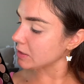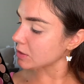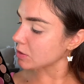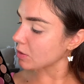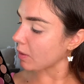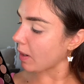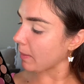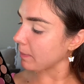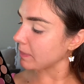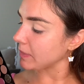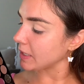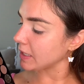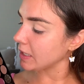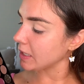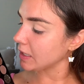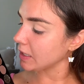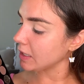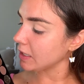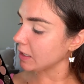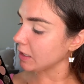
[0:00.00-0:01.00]
So I'm
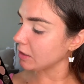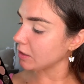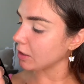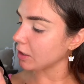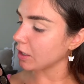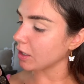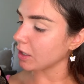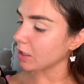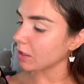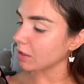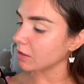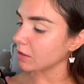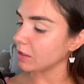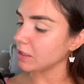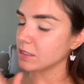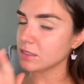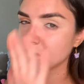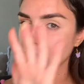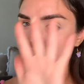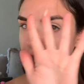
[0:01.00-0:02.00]
thinking either
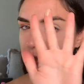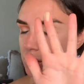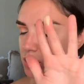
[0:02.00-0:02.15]
this